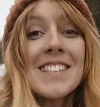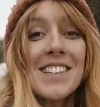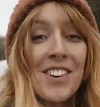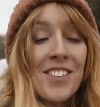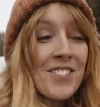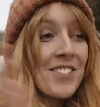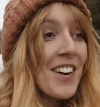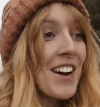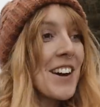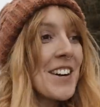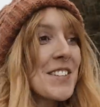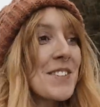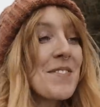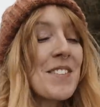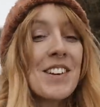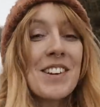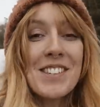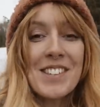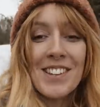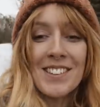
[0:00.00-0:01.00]
It's our first
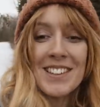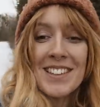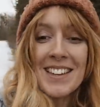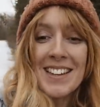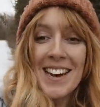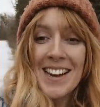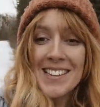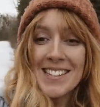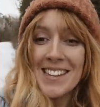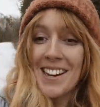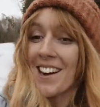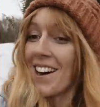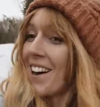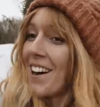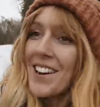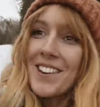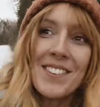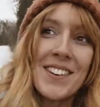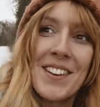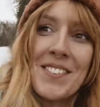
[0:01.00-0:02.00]
moose on the Alaska
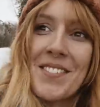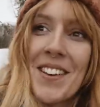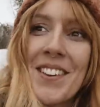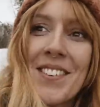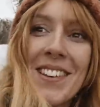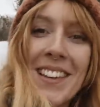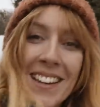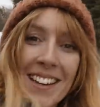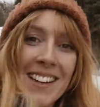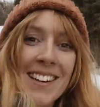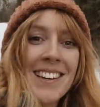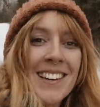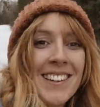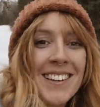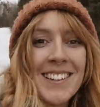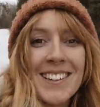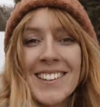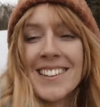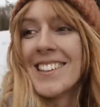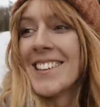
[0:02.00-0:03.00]
Highway, baby.
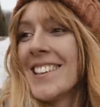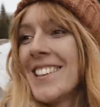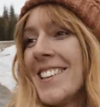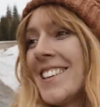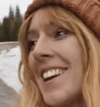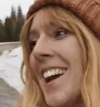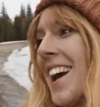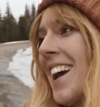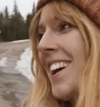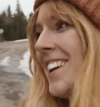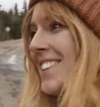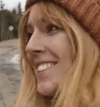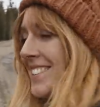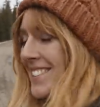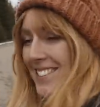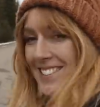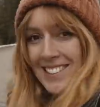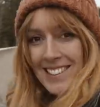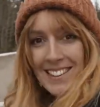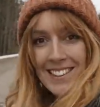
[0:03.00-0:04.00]
Excellent. Yes.
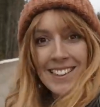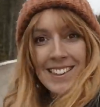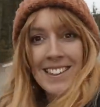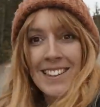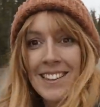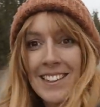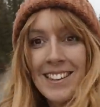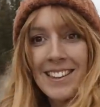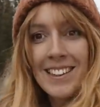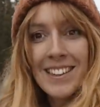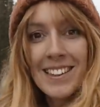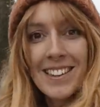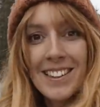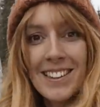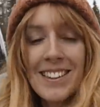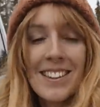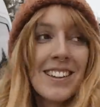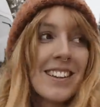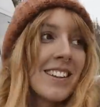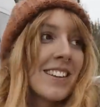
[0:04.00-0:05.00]
Now I just need to see some
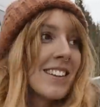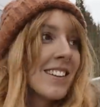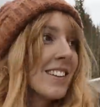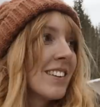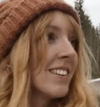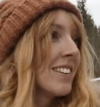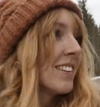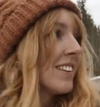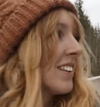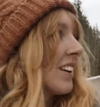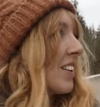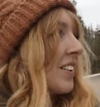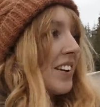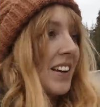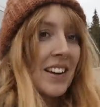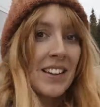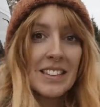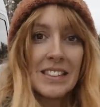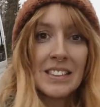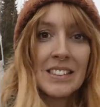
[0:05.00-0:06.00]
bears. Oh
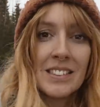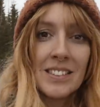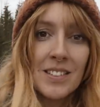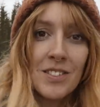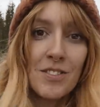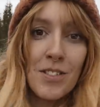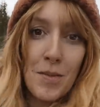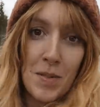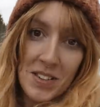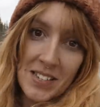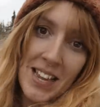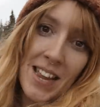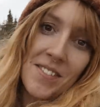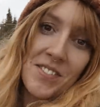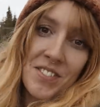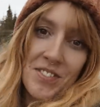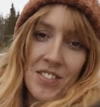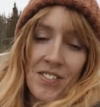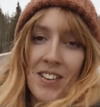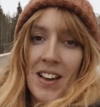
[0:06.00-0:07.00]
yeah, and the
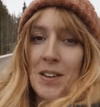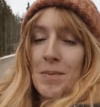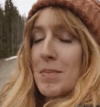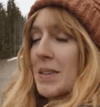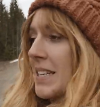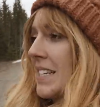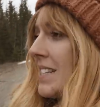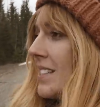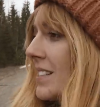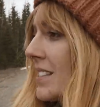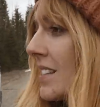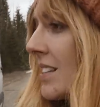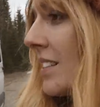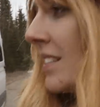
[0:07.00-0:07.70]
safety of the van, please.